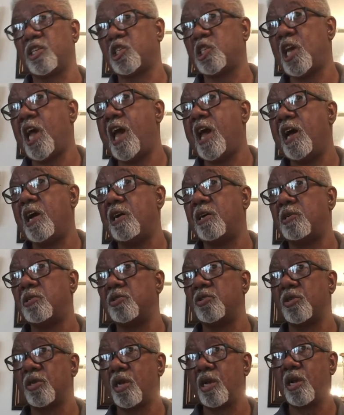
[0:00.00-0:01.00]
child
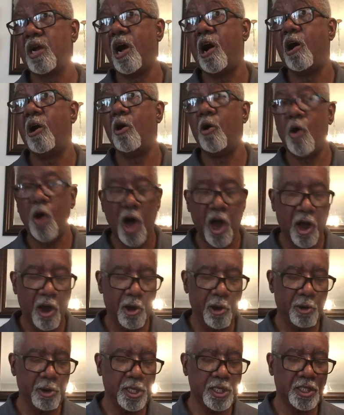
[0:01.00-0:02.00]
called
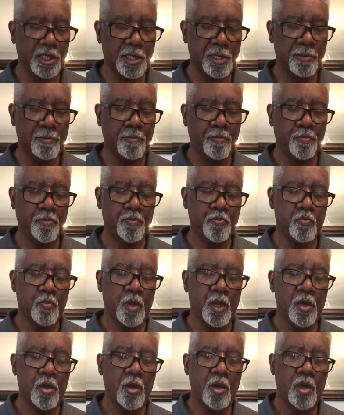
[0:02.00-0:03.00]
Horus,
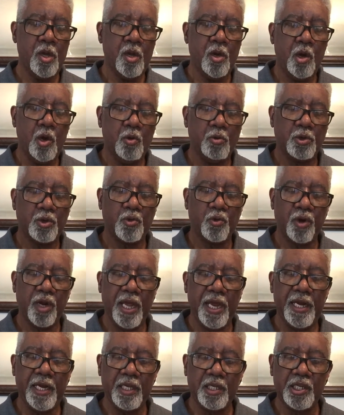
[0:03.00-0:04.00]
who was
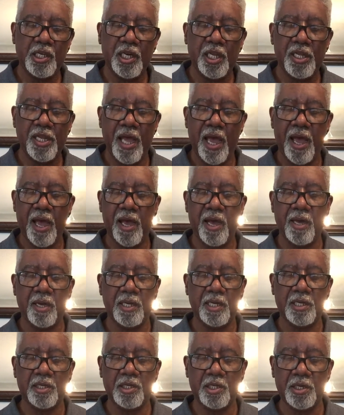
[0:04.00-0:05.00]
related to the Nile
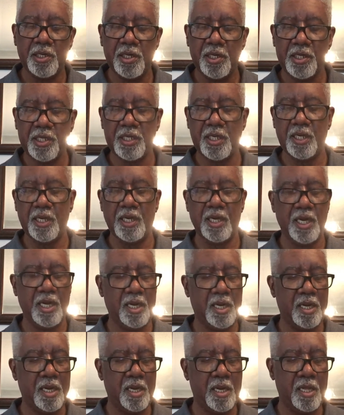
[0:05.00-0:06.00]
and to the sun
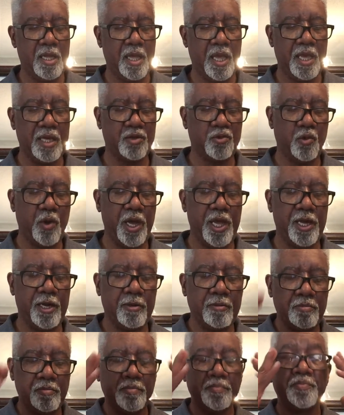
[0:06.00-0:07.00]
as well.
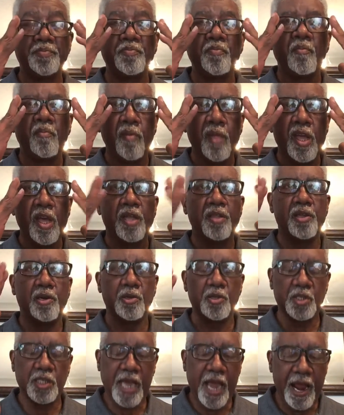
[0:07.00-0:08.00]
Now,
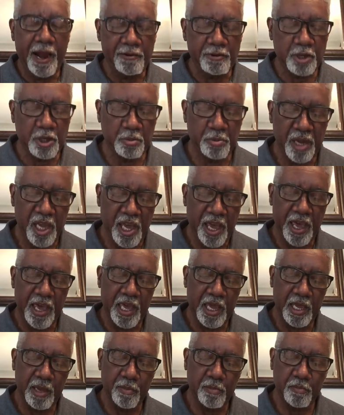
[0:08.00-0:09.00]
Osiris
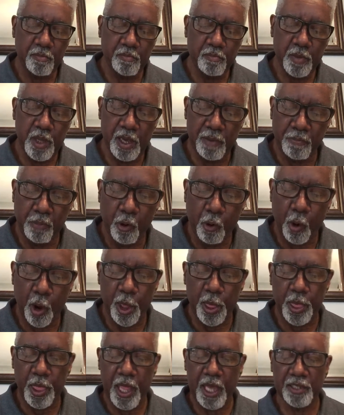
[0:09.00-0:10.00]
became
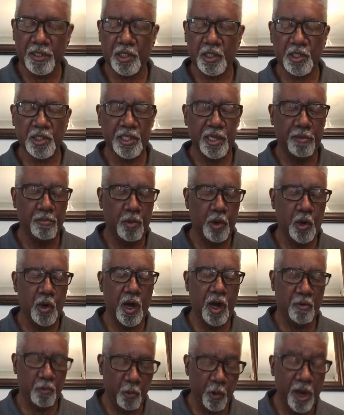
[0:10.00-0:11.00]
important as a symbol
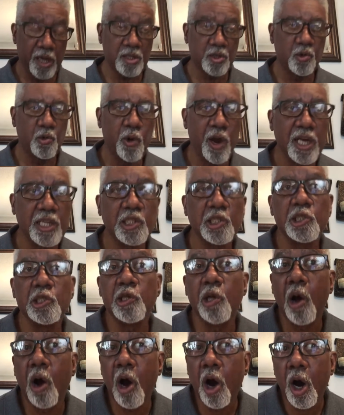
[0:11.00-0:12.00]
of
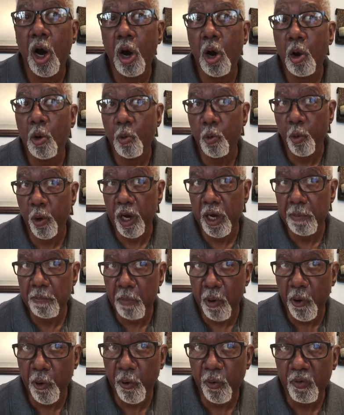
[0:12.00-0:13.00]
resurrection or
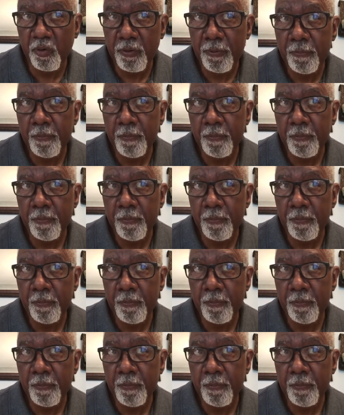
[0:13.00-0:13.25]
rebirth.